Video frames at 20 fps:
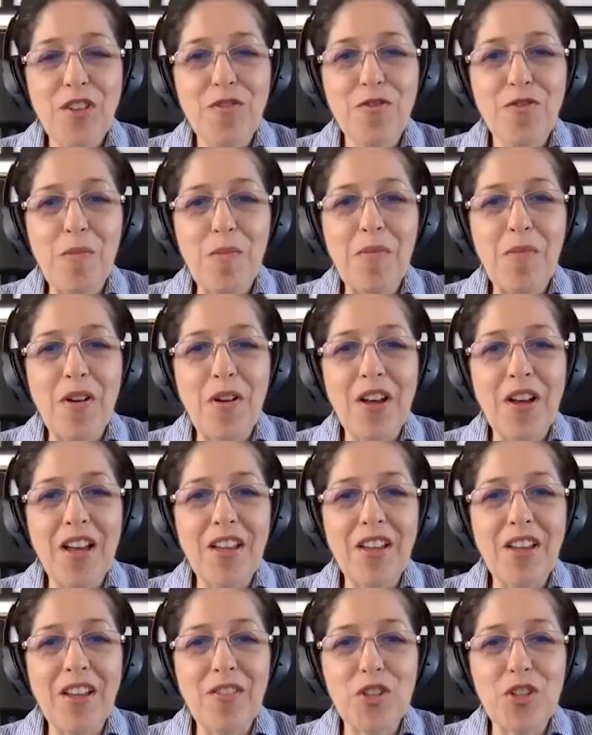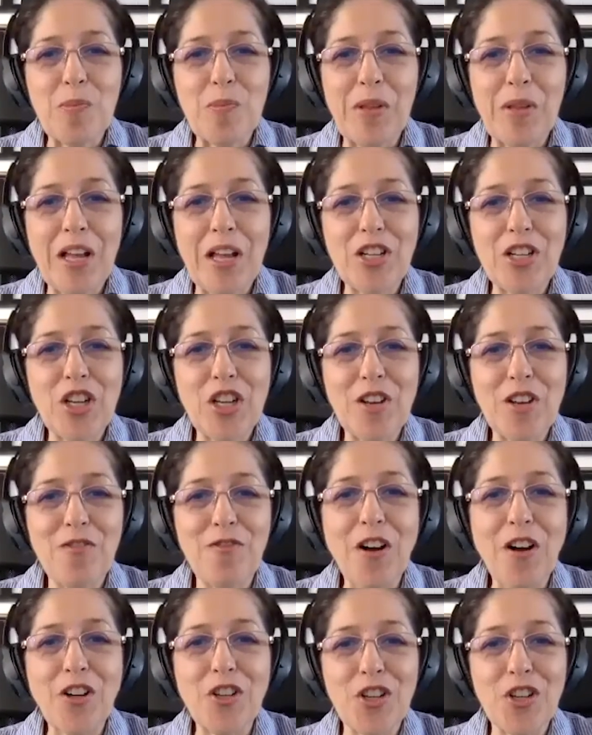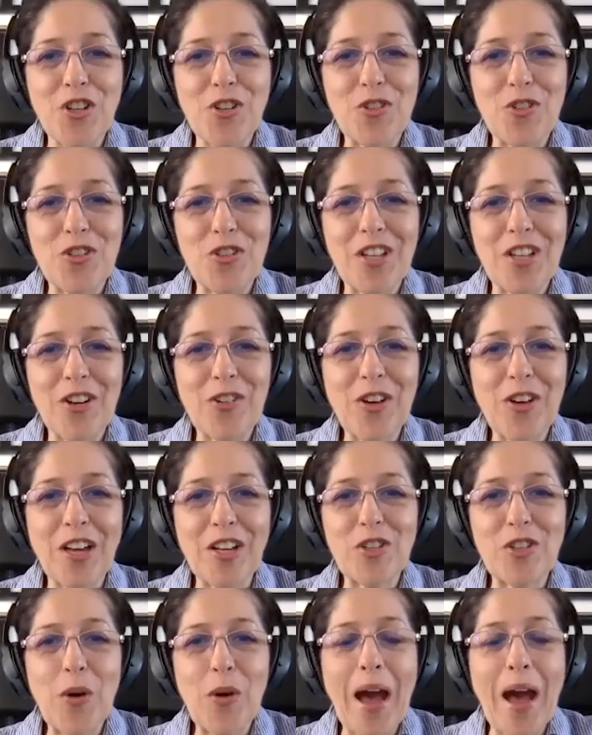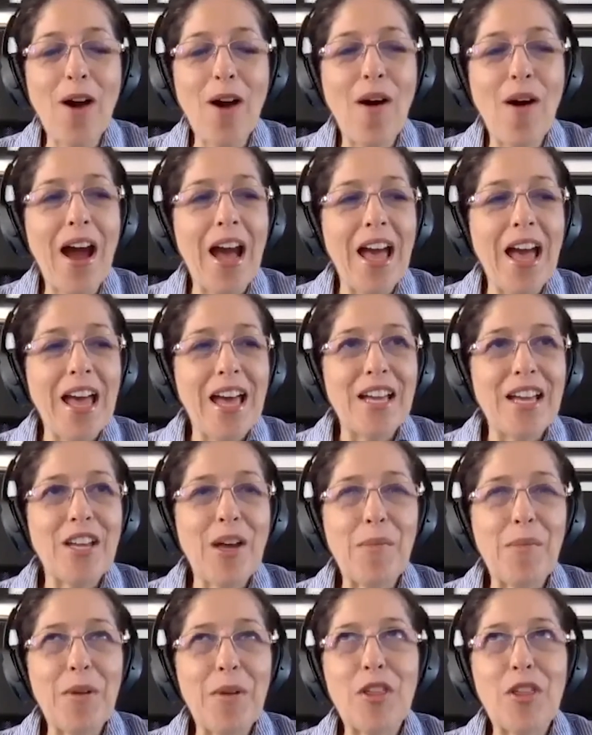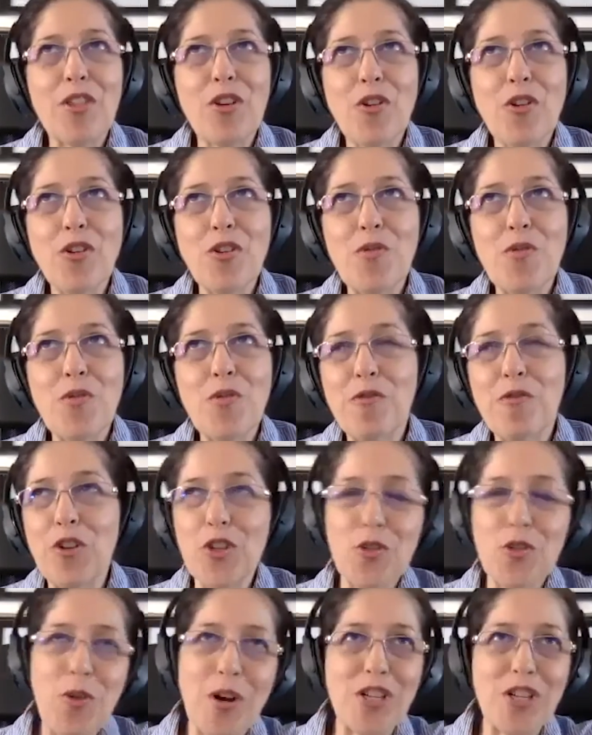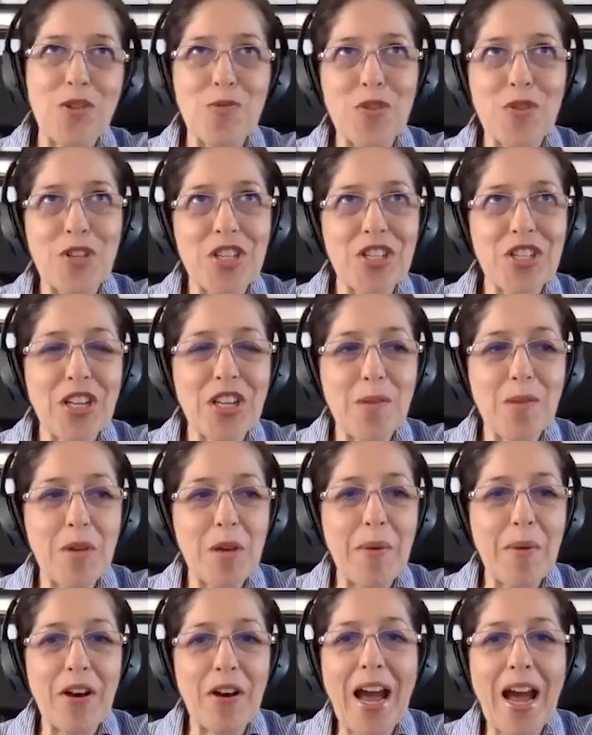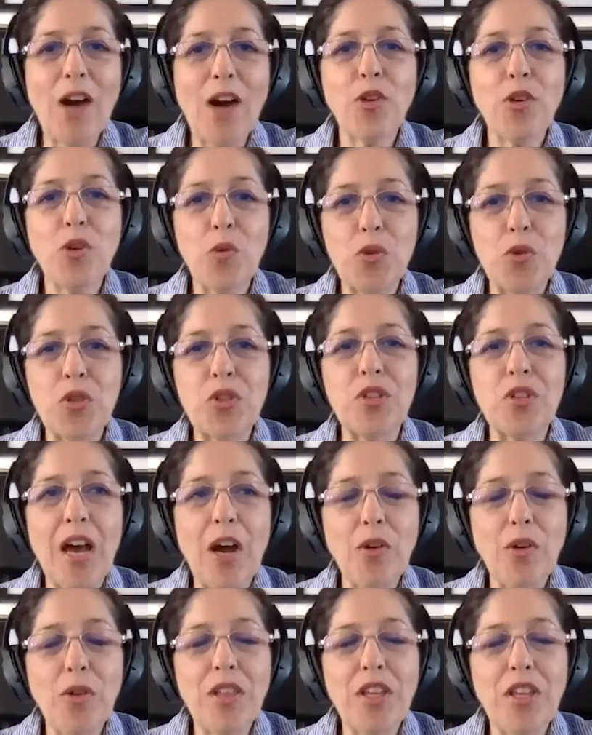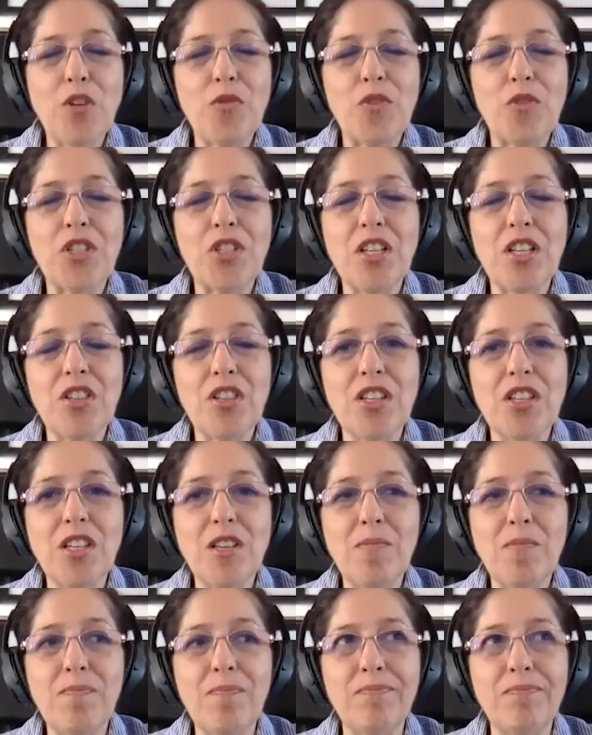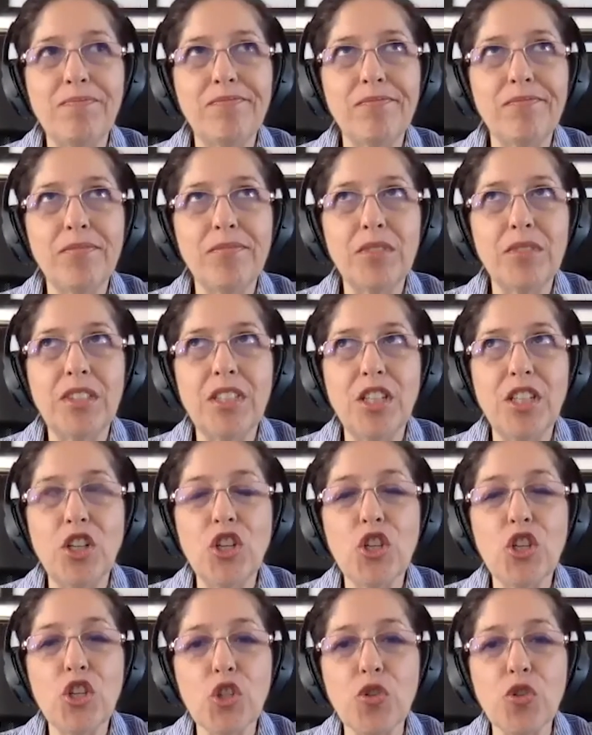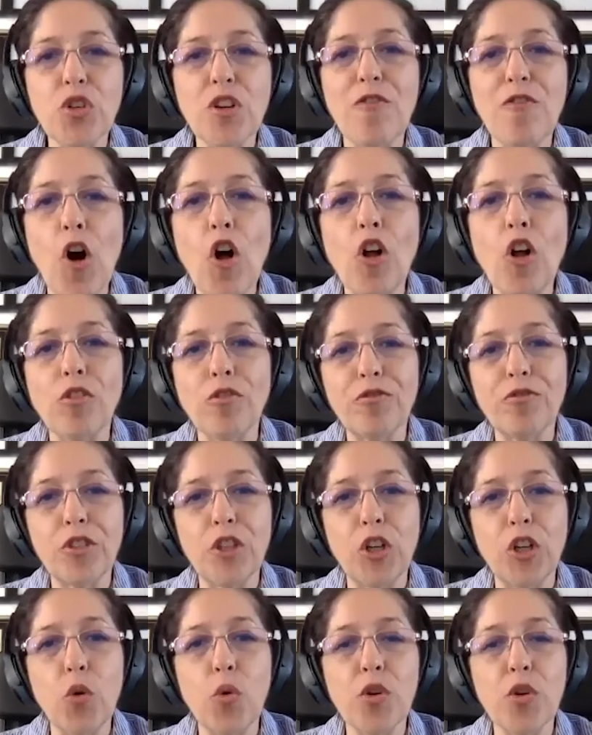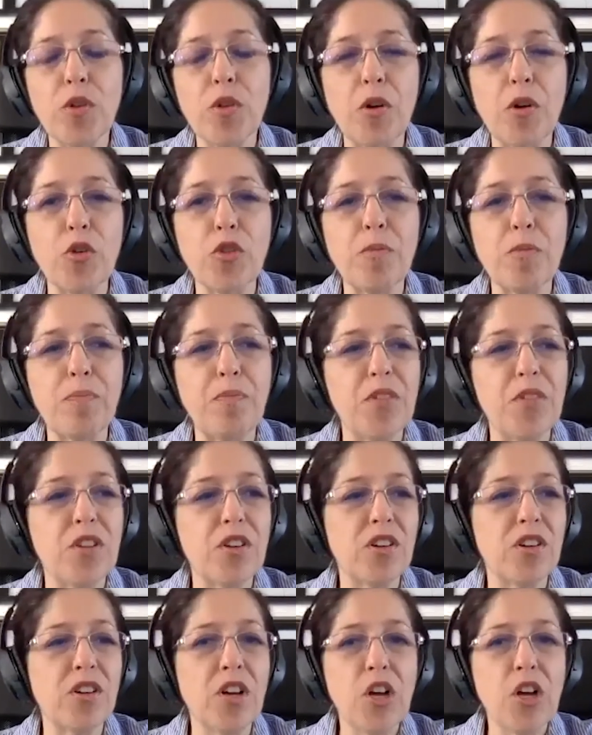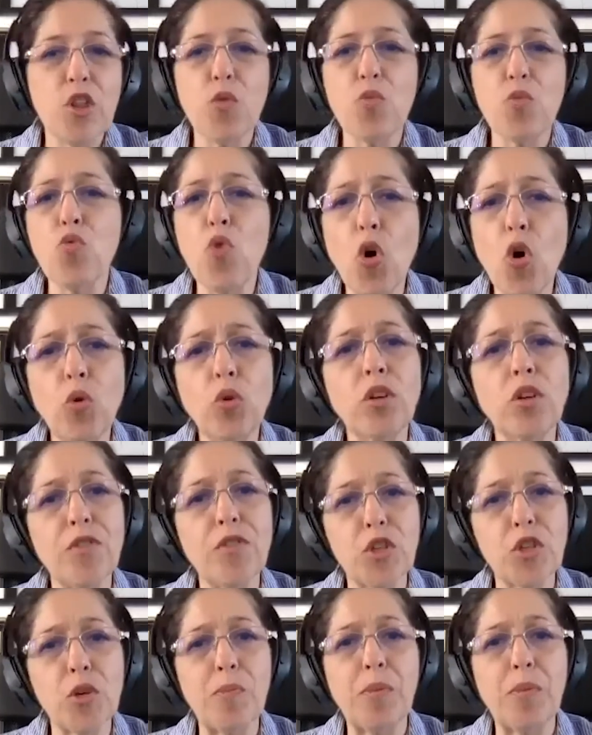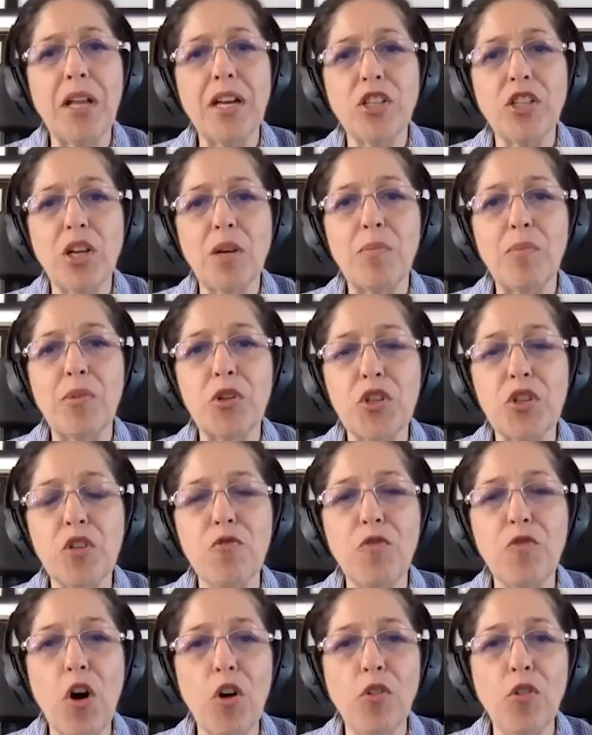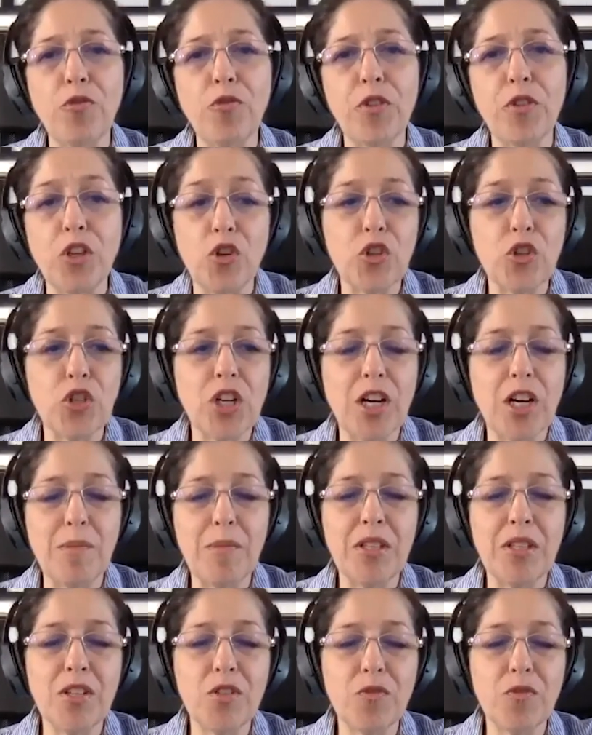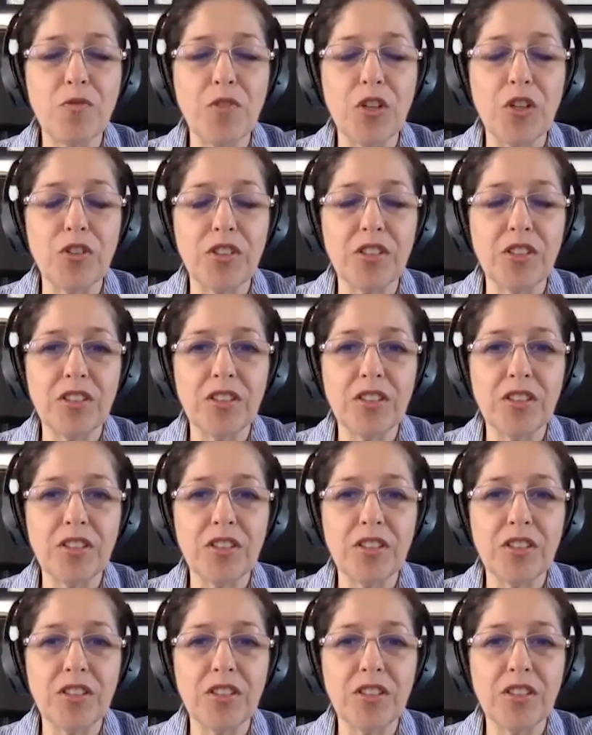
from the supply chain function, you said. Okay, so I'm going to throw you at the first question, which is going to be about how you think you've seen the industry evolve, or the role of a supply chain person evolve in your time in this field.